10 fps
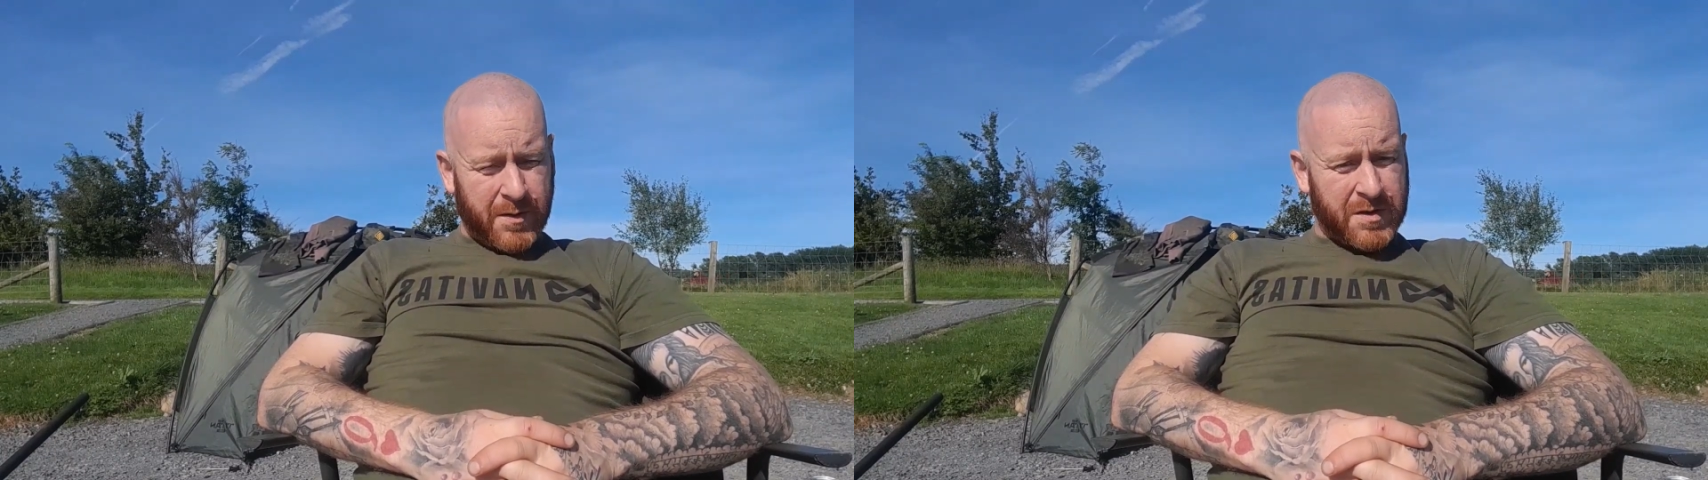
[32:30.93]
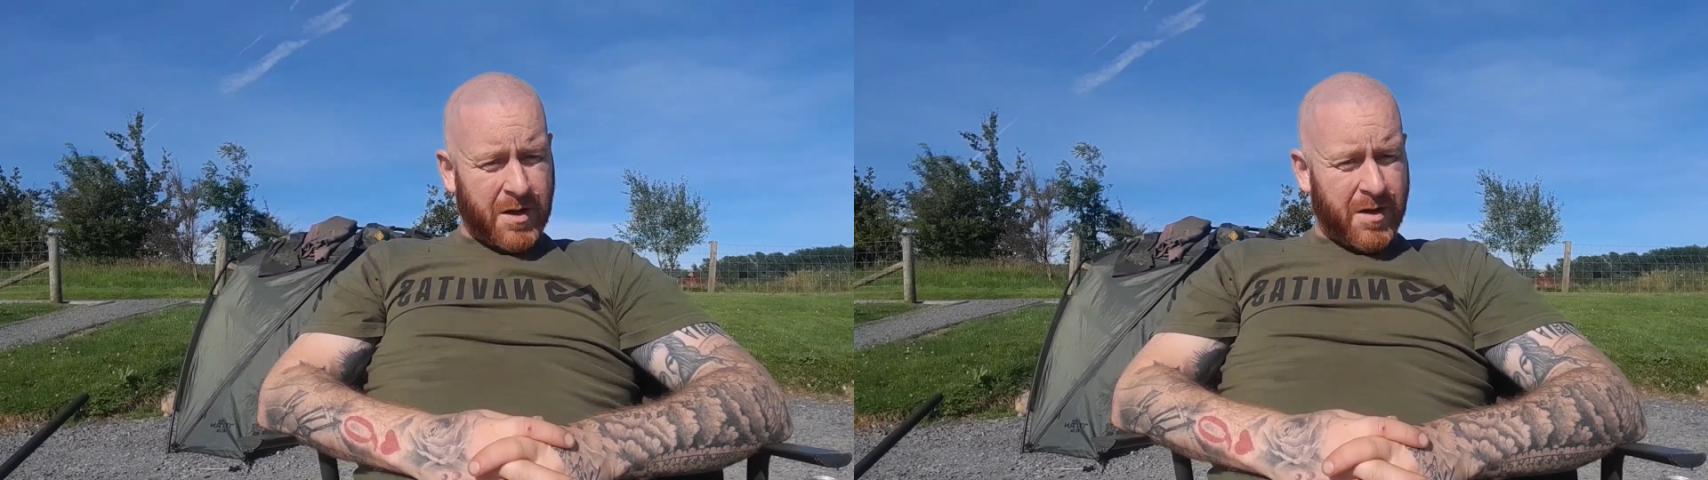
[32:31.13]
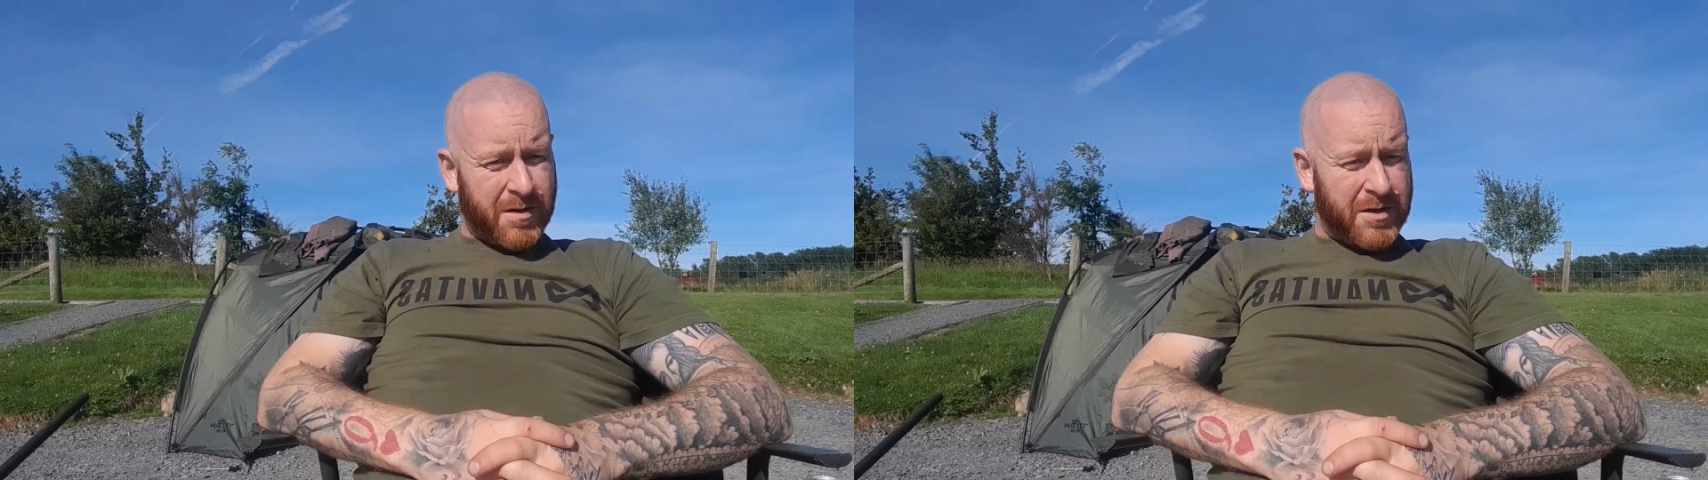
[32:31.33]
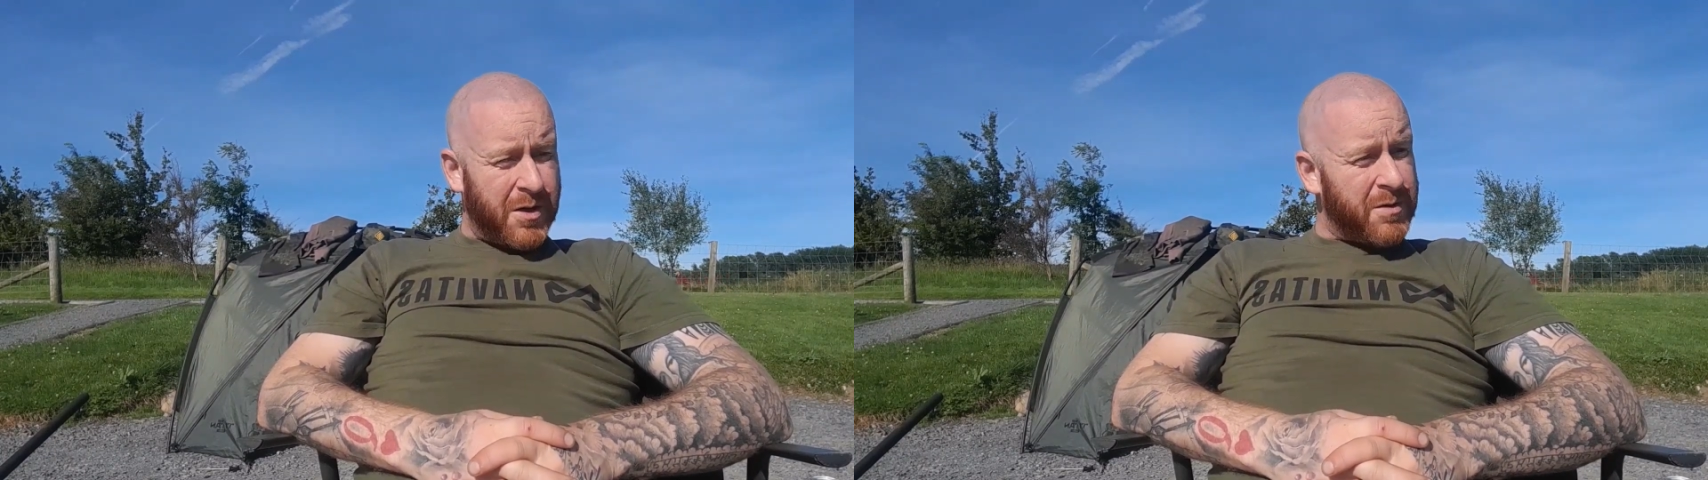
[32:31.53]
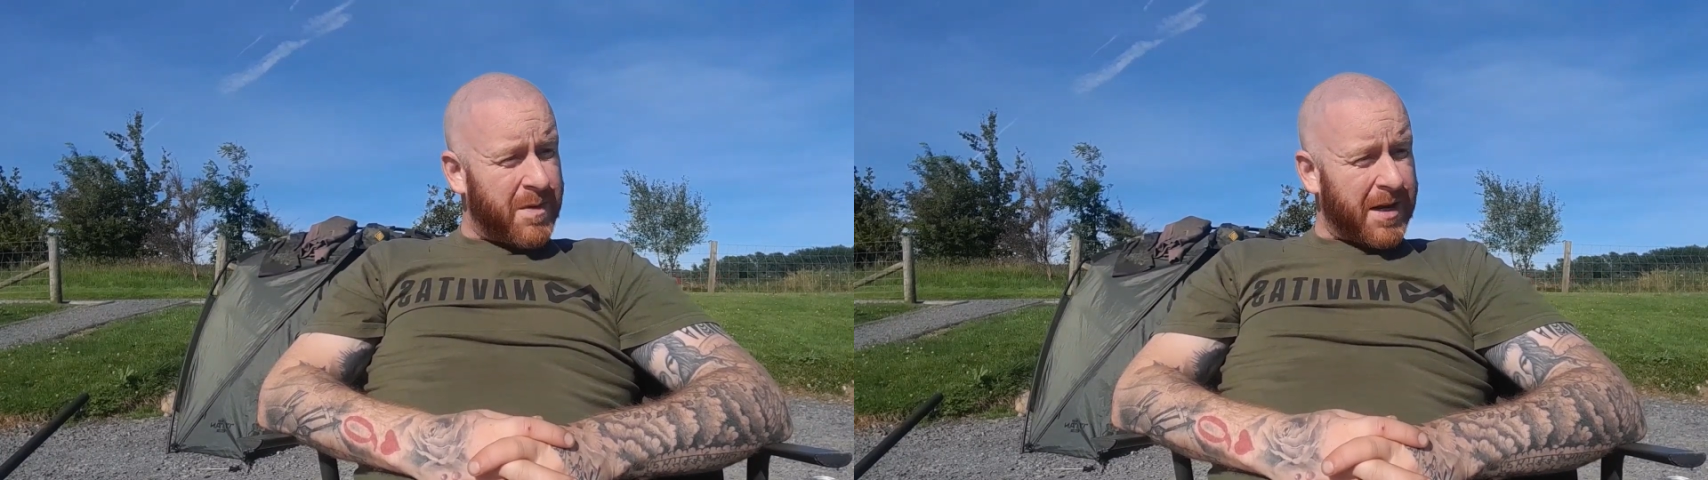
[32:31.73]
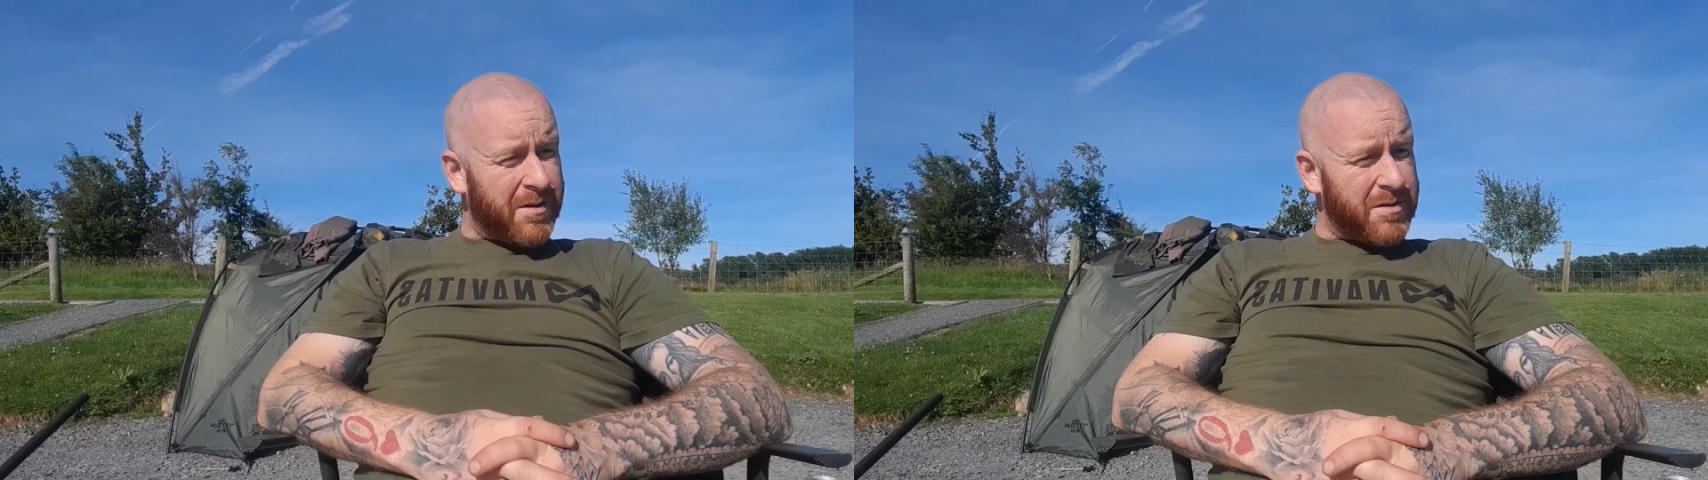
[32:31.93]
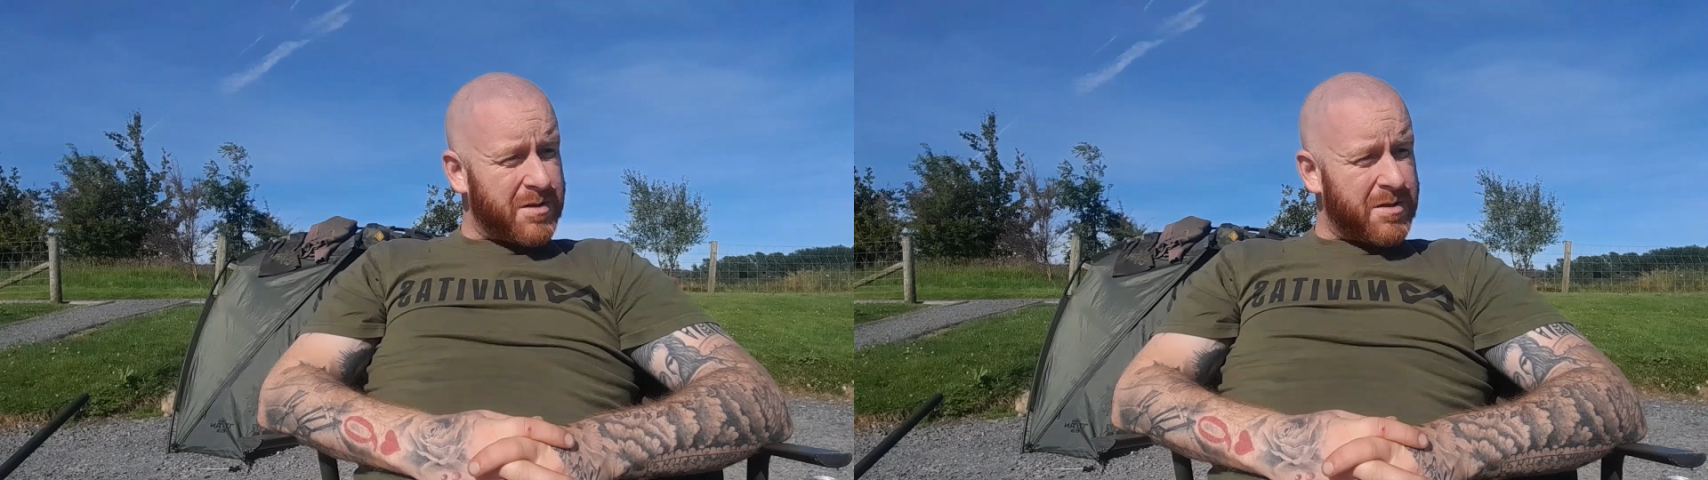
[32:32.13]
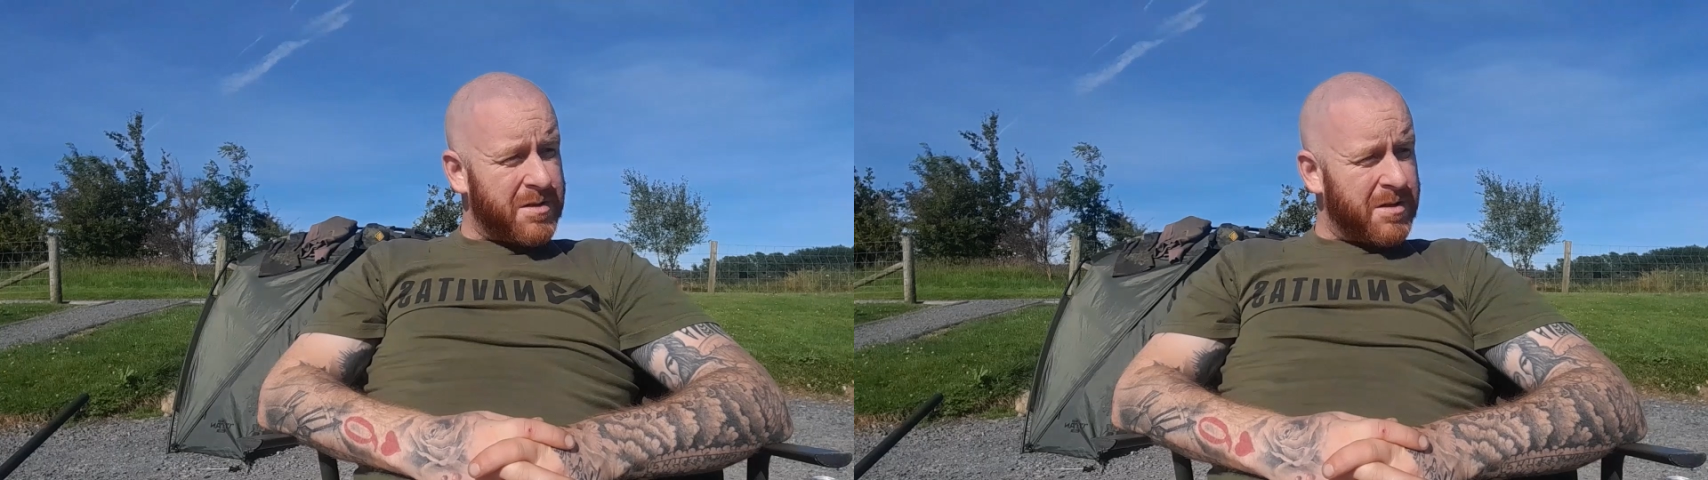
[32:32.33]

started to use maggots,